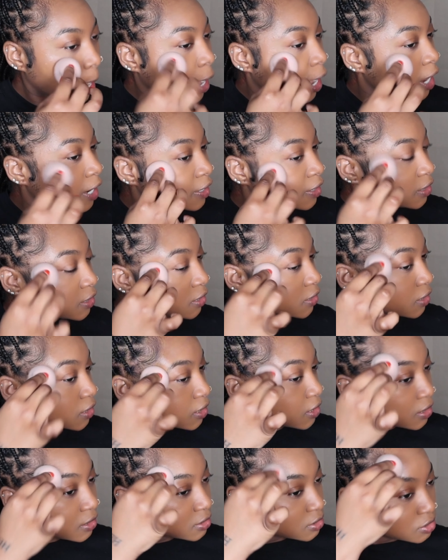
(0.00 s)
I
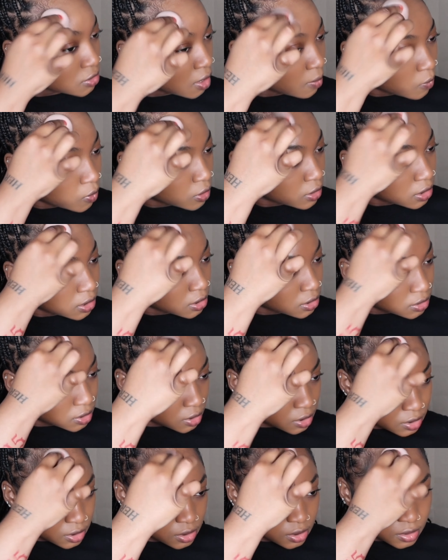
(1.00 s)
did. So I'm gonna
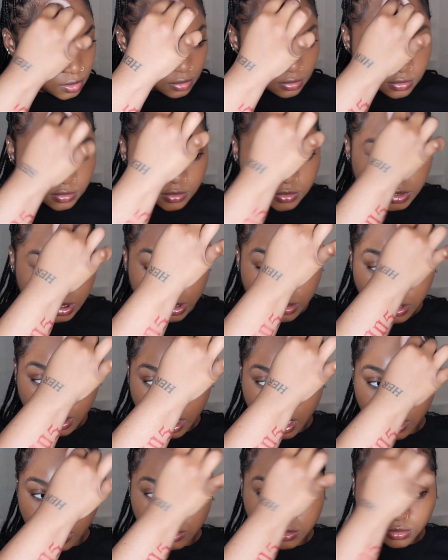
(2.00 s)
just, you
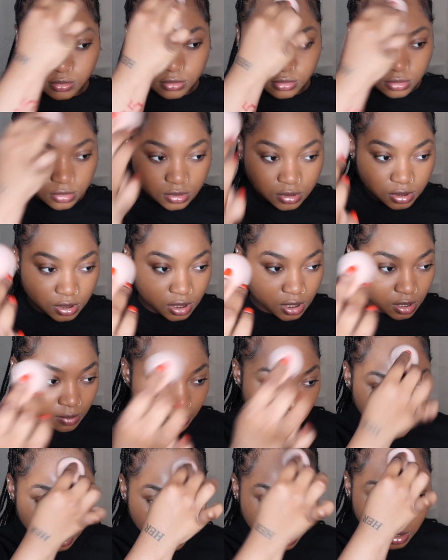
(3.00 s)
know,
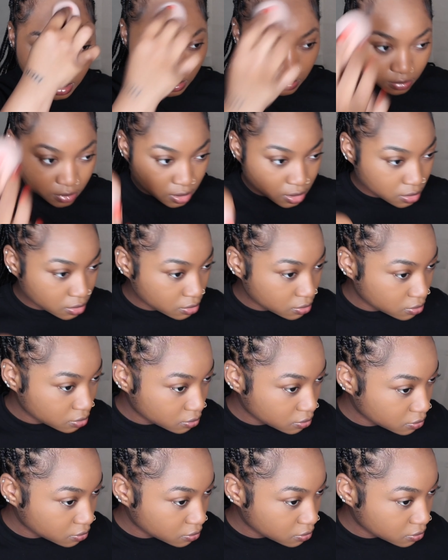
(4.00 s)
keep on going.